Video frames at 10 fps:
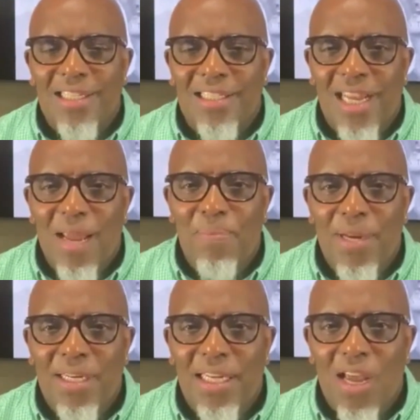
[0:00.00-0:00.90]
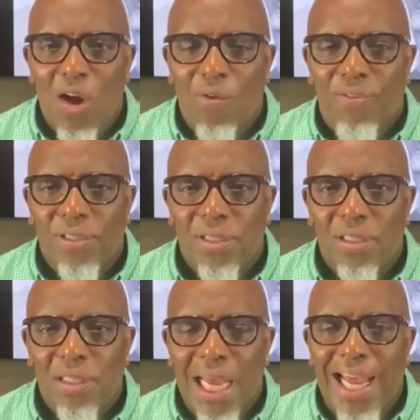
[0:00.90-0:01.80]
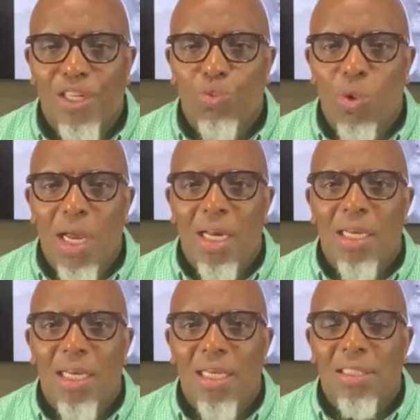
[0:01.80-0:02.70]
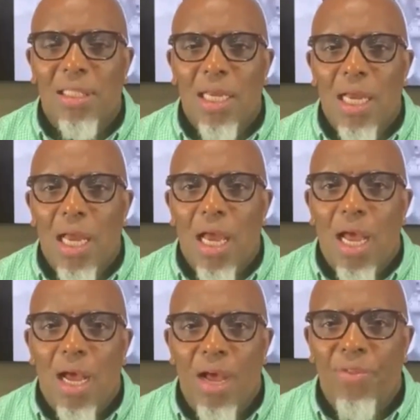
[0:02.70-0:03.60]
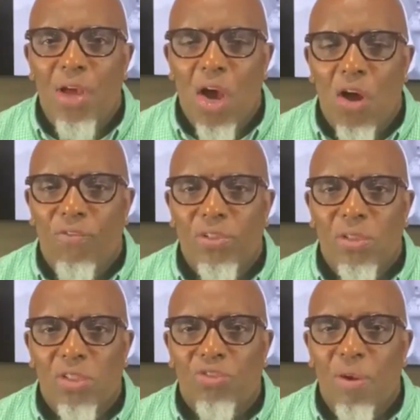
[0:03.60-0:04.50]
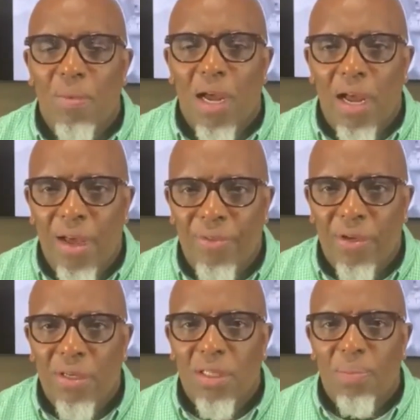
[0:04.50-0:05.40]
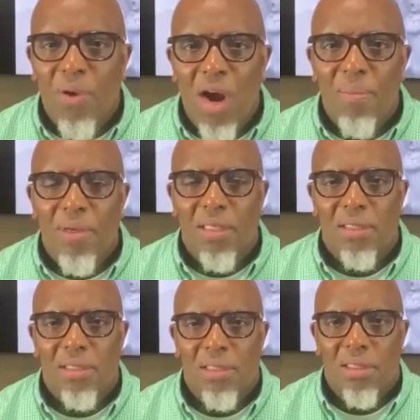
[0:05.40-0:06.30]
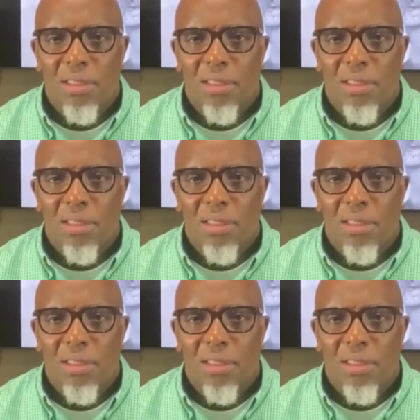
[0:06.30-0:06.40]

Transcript: JPD officers as well as other officers from other departments.